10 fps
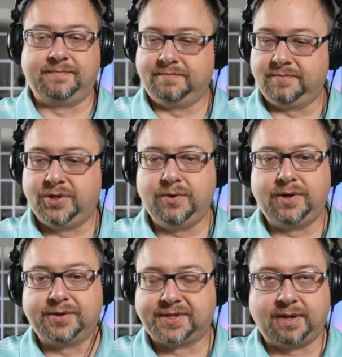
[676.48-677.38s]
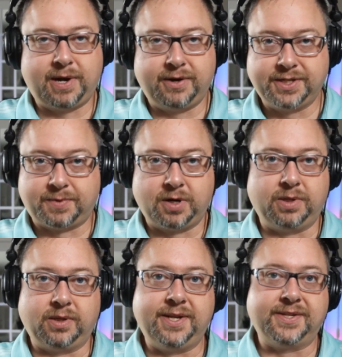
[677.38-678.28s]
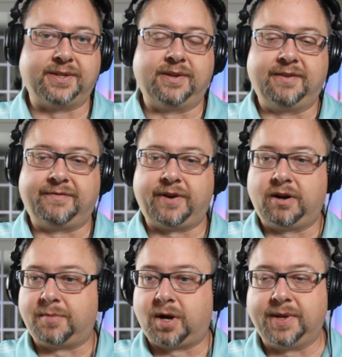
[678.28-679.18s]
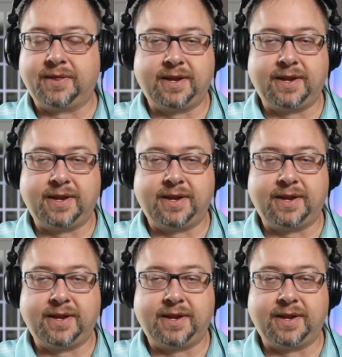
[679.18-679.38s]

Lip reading: Kudos to the Perrysburg Police and Fire Department.